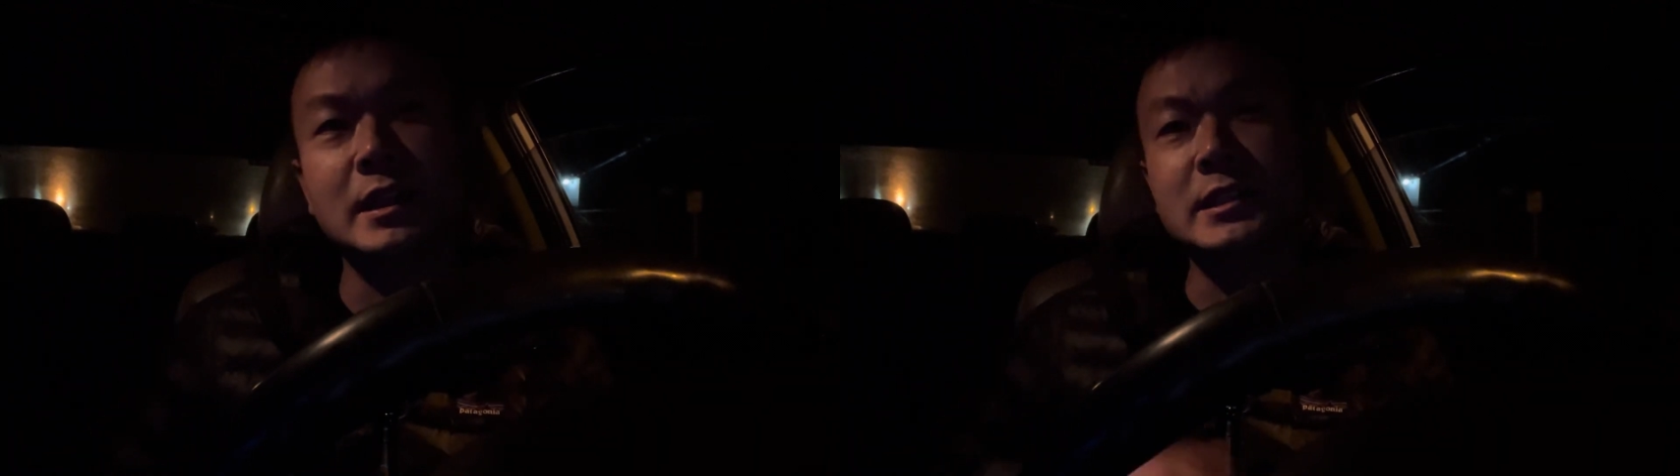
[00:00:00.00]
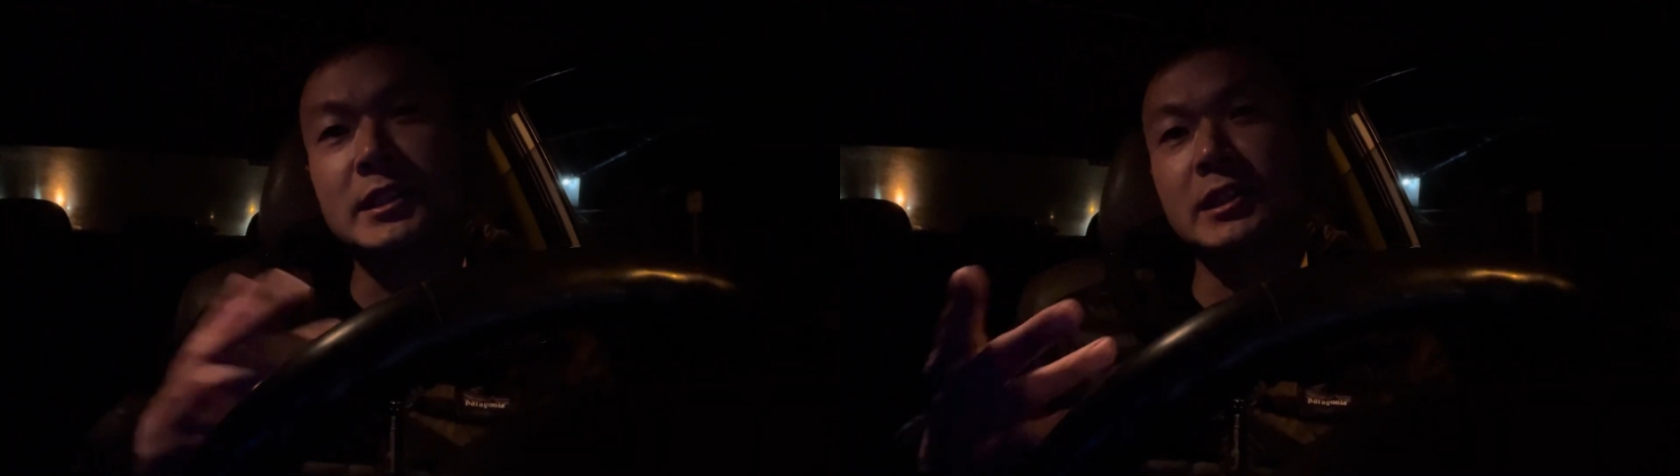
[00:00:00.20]

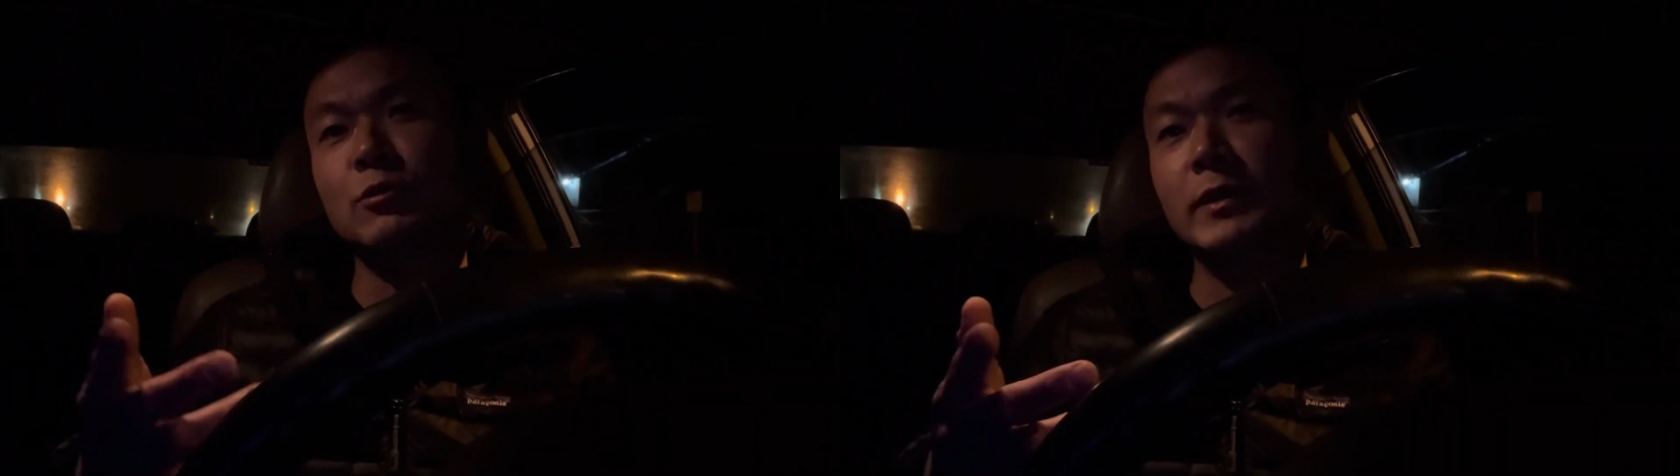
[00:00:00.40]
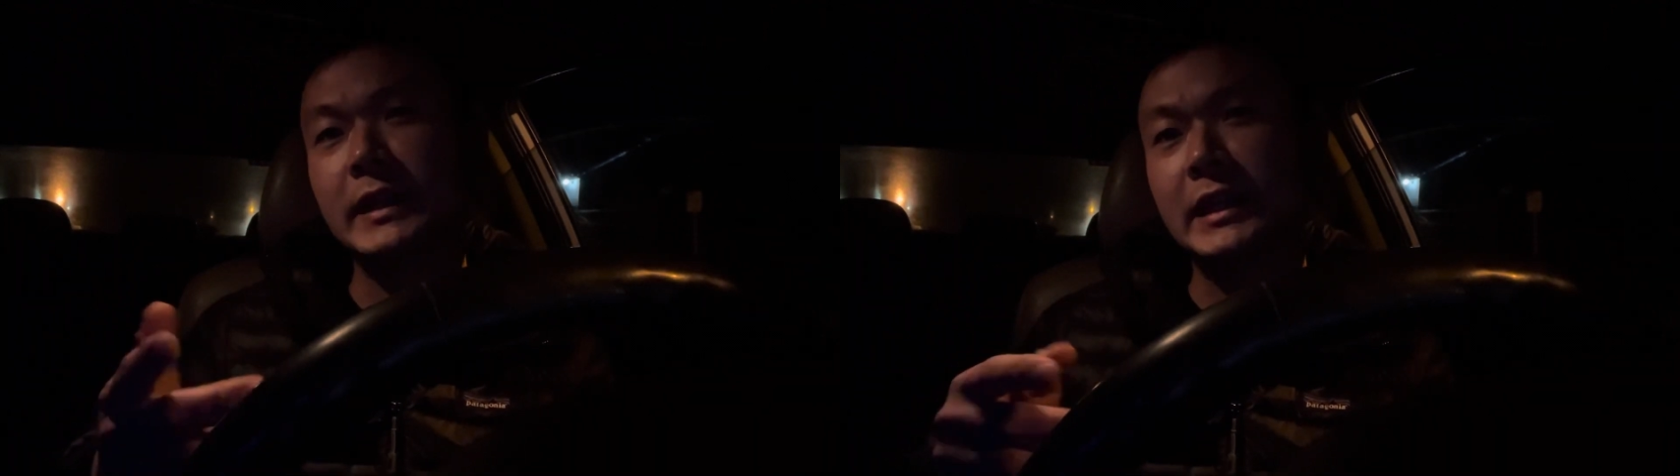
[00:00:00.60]
easier
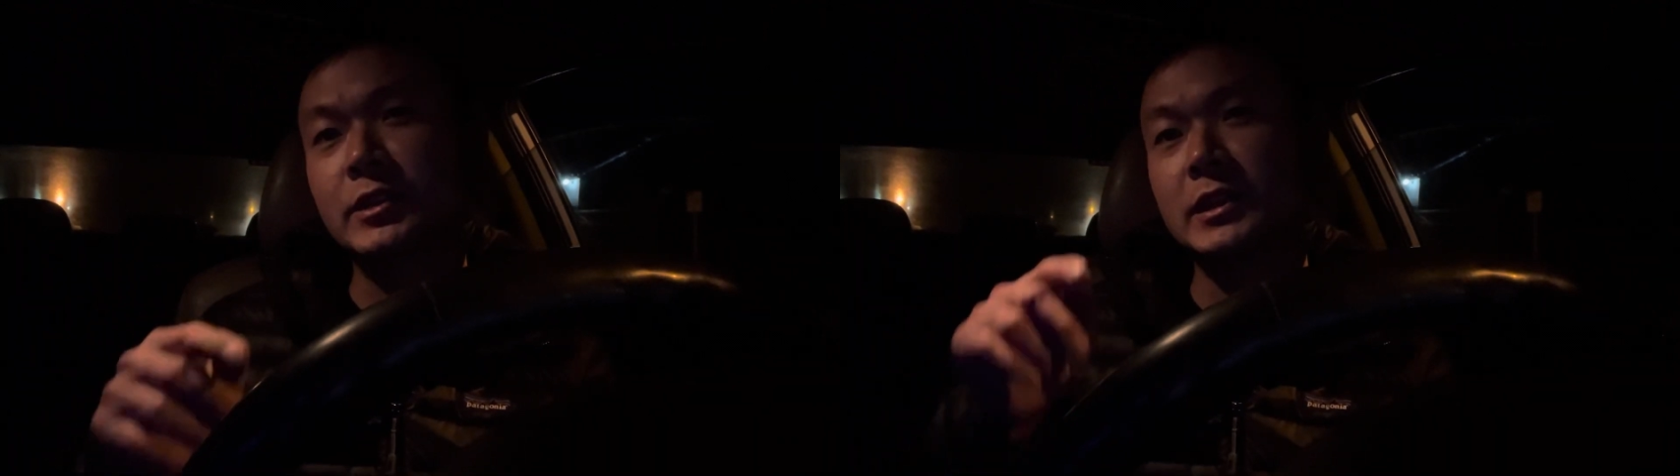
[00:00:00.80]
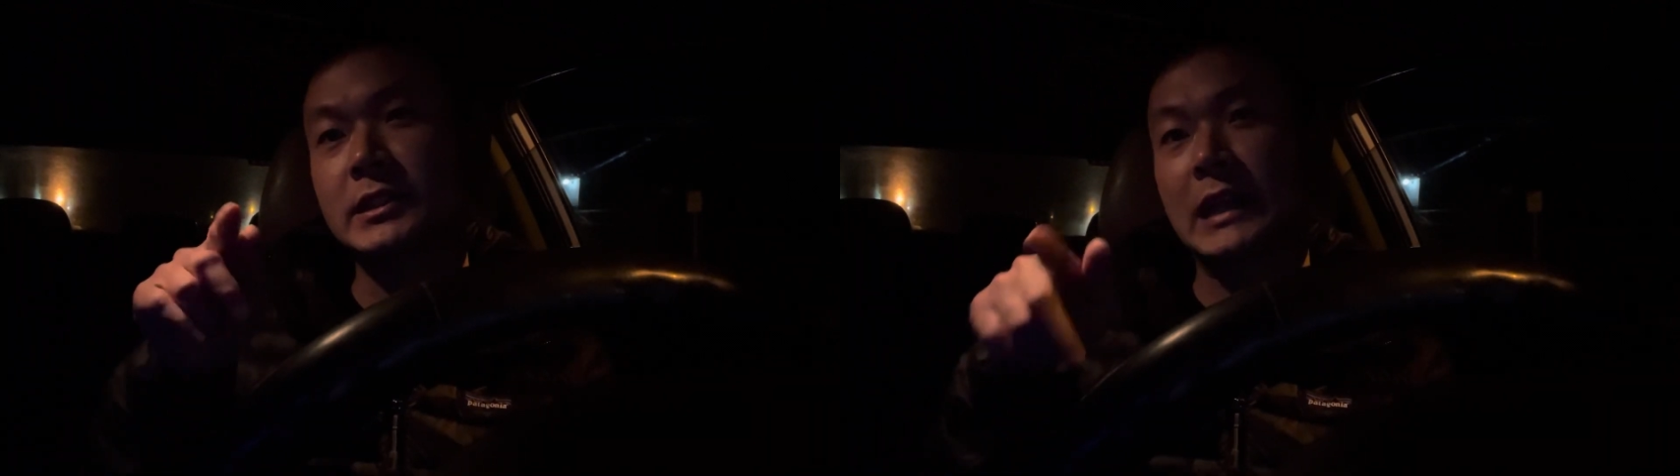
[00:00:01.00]
when they
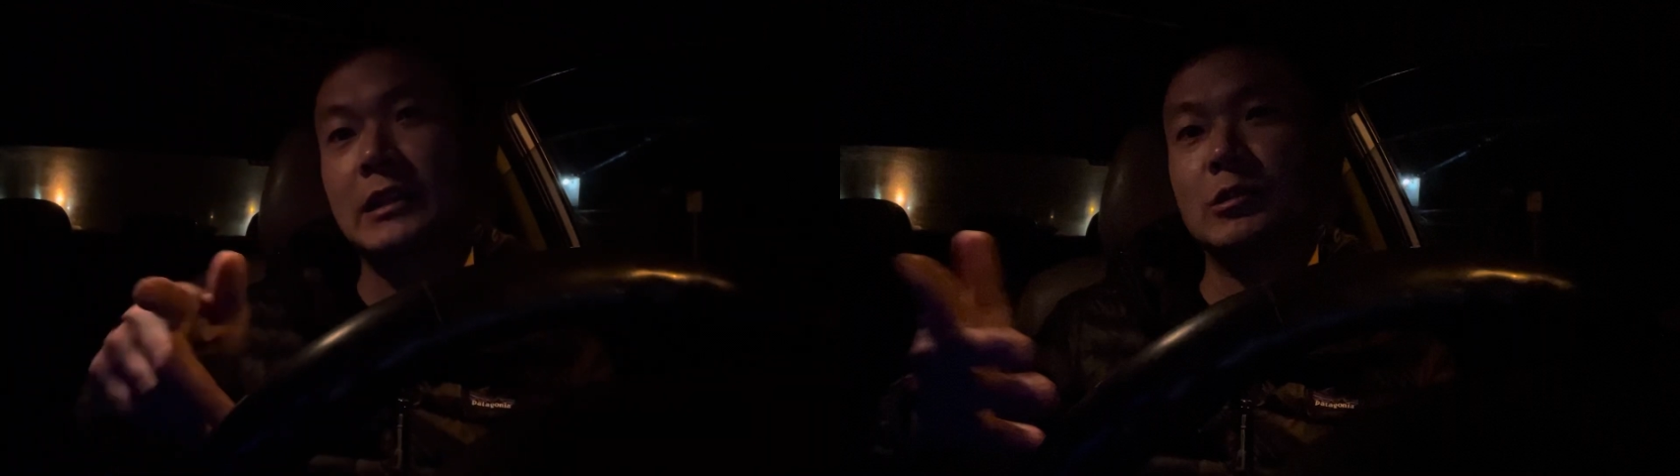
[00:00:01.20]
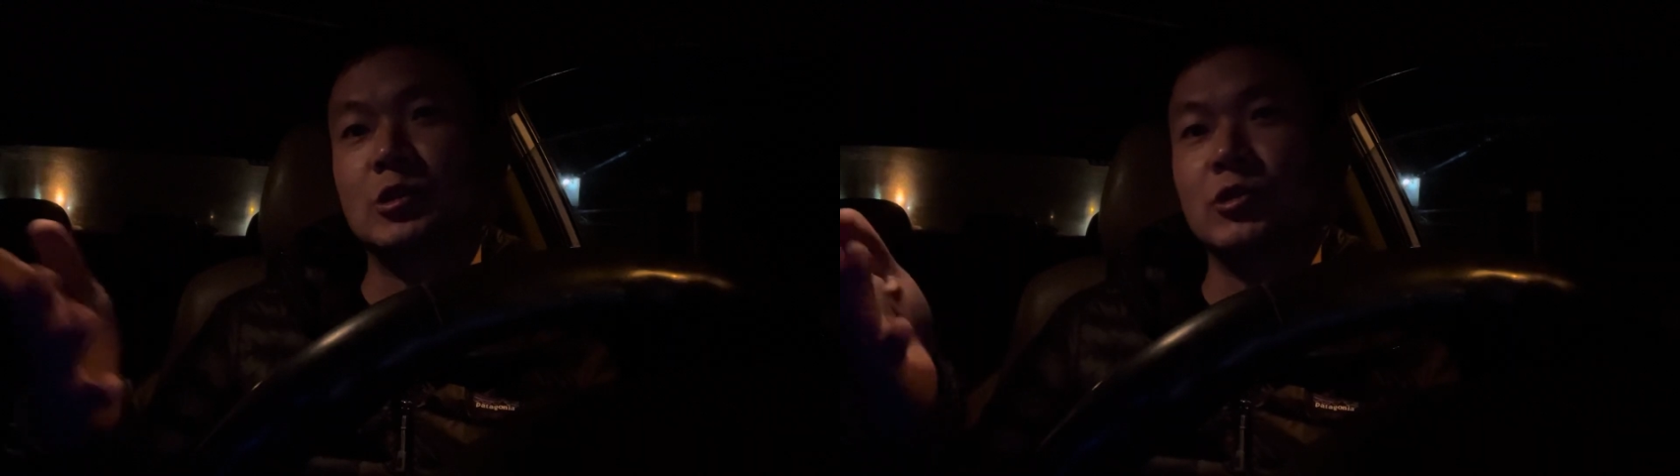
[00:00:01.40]
do a
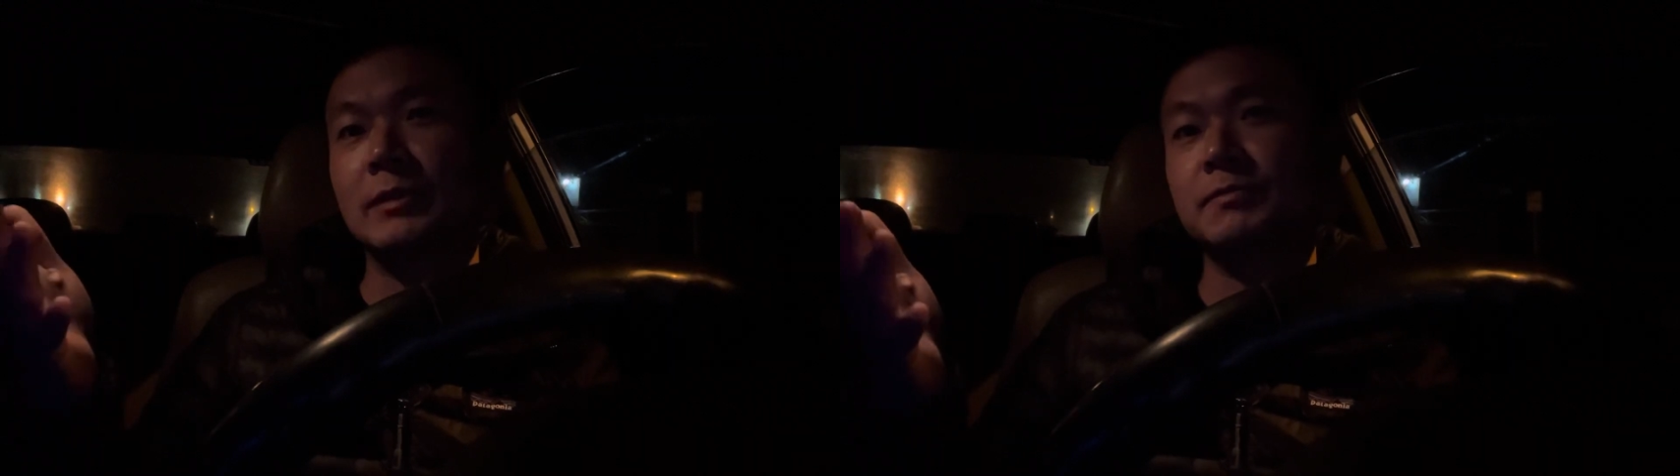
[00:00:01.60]
scheduled trip